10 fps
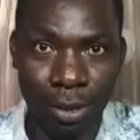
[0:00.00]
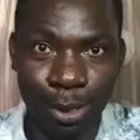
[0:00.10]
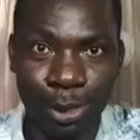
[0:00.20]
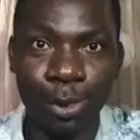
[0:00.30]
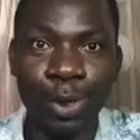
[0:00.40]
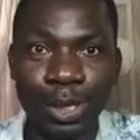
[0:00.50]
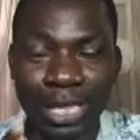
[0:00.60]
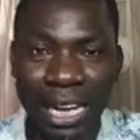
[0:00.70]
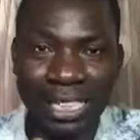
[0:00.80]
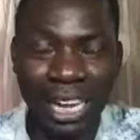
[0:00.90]
So
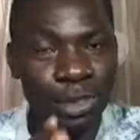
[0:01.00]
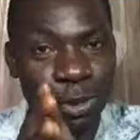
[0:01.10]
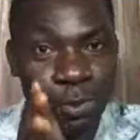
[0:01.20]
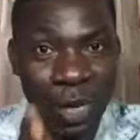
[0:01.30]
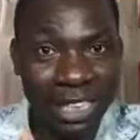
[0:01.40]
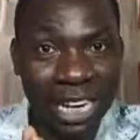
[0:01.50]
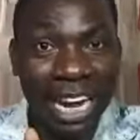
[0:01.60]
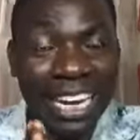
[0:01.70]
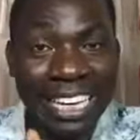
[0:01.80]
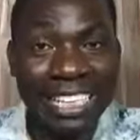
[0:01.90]
it has some special
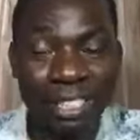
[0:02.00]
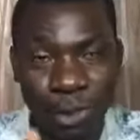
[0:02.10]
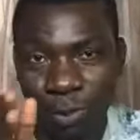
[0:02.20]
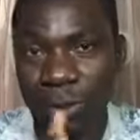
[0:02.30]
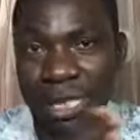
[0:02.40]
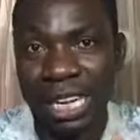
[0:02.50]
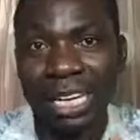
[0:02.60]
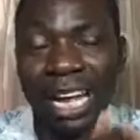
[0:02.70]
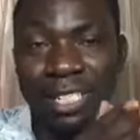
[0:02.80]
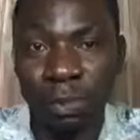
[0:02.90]
areas, some
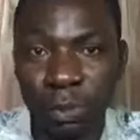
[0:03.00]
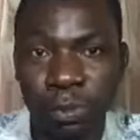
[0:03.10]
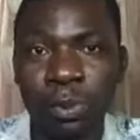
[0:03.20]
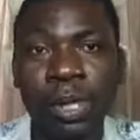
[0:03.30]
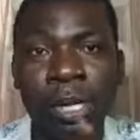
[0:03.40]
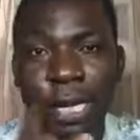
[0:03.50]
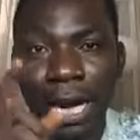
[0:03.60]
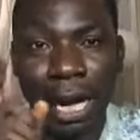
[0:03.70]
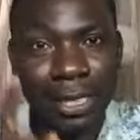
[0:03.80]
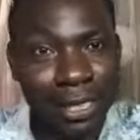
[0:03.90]
specialized people
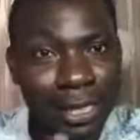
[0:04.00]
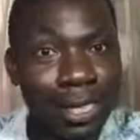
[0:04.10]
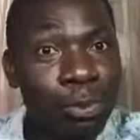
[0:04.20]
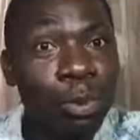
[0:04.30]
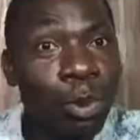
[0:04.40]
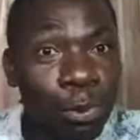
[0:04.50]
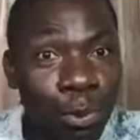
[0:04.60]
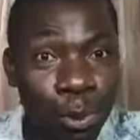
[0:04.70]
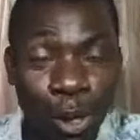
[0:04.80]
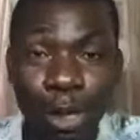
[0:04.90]
that can treat a broken
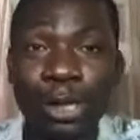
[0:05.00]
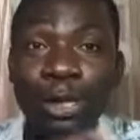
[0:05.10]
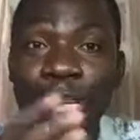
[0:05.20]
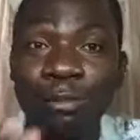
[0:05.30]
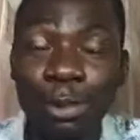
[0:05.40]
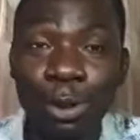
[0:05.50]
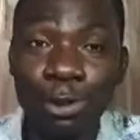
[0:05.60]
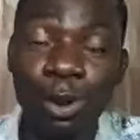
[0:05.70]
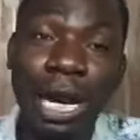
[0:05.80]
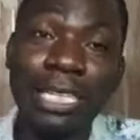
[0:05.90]
bone. Not every
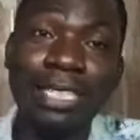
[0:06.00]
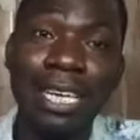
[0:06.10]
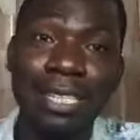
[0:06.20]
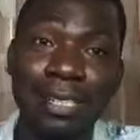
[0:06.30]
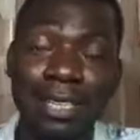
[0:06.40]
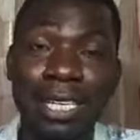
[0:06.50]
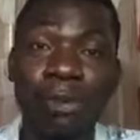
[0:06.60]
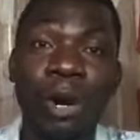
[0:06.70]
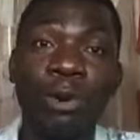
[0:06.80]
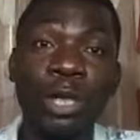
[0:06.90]
doctor can treat anything
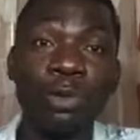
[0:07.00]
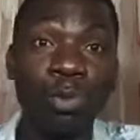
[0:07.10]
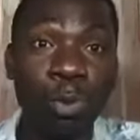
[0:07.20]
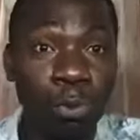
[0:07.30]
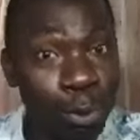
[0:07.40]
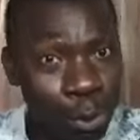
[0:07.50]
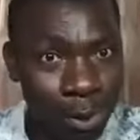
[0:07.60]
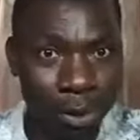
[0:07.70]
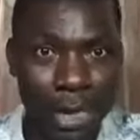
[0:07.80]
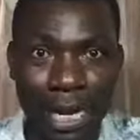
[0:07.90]
about the womb.
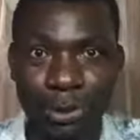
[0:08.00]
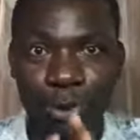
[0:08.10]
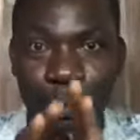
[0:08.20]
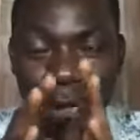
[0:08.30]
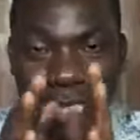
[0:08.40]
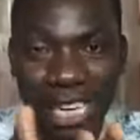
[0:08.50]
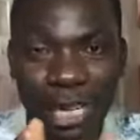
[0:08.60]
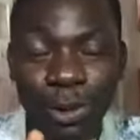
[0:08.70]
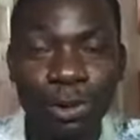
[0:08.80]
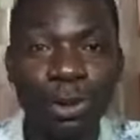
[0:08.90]
There are some special
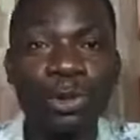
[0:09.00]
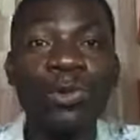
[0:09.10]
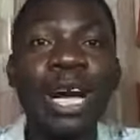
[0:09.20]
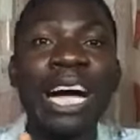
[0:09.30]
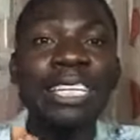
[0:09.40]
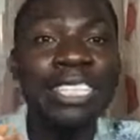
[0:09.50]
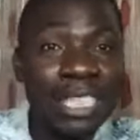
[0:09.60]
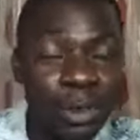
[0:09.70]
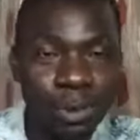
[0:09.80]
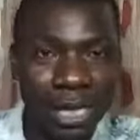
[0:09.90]
doctors who can
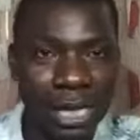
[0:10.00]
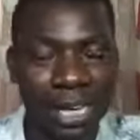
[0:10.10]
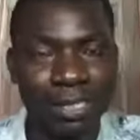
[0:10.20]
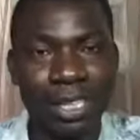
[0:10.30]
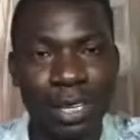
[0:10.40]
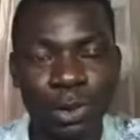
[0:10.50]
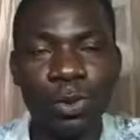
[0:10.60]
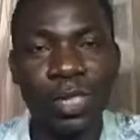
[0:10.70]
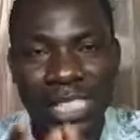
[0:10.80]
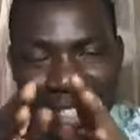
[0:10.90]
deal with that.
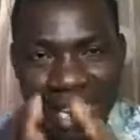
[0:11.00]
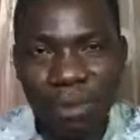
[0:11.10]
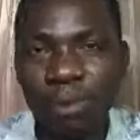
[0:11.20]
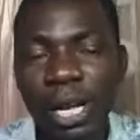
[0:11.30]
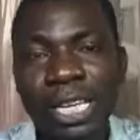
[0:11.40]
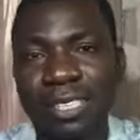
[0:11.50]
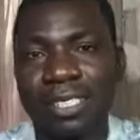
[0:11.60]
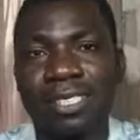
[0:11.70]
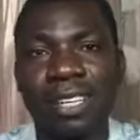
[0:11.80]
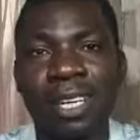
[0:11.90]
So the same way it
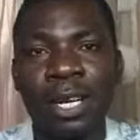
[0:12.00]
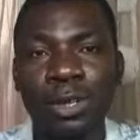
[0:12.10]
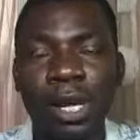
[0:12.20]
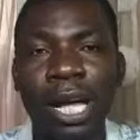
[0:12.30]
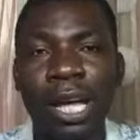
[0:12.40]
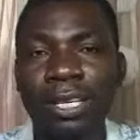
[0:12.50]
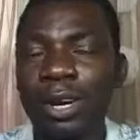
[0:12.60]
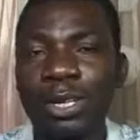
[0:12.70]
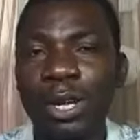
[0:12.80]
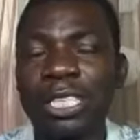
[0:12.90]
is.
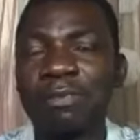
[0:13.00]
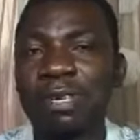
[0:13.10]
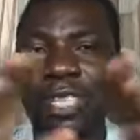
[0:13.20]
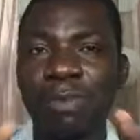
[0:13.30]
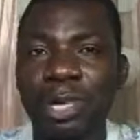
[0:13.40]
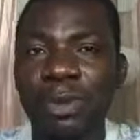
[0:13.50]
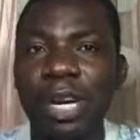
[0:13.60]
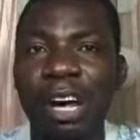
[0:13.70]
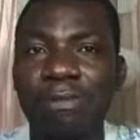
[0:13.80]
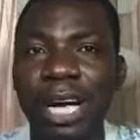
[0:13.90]
Not every
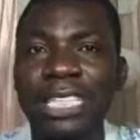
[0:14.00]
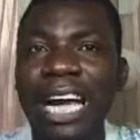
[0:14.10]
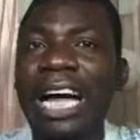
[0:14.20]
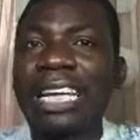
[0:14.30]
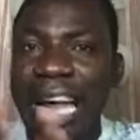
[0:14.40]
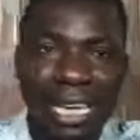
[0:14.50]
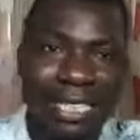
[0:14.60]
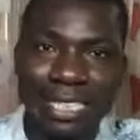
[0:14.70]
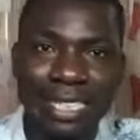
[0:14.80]
cinematographer can light.